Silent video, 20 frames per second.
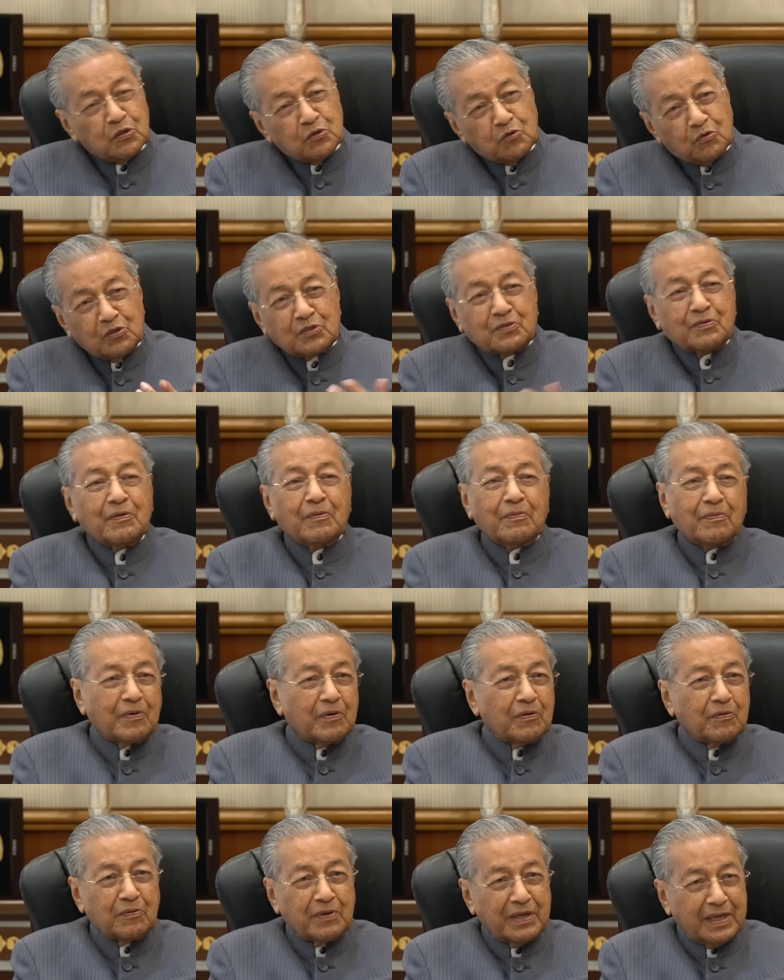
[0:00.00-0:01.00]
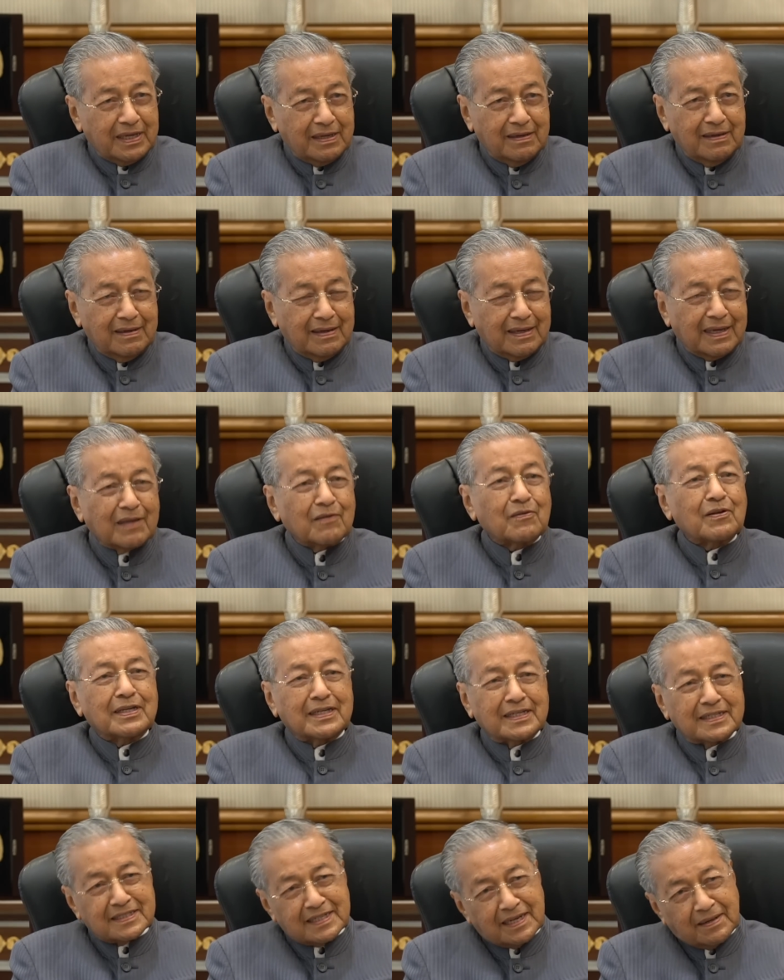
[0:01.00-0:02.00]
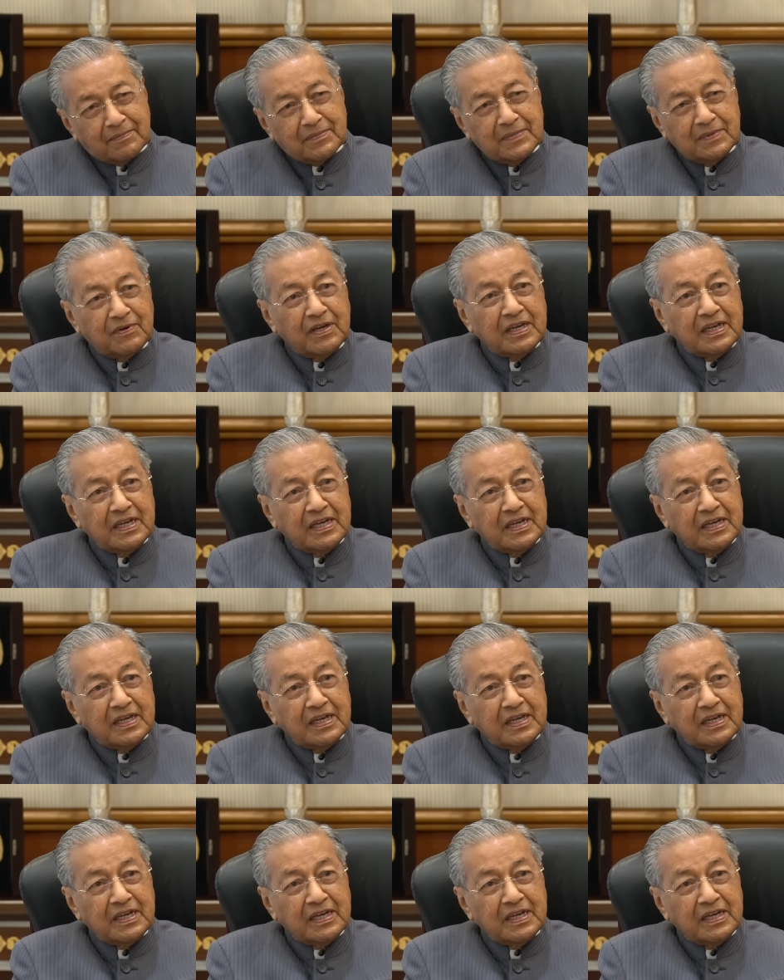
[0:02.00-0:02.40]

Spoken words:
Those people we cannot accept.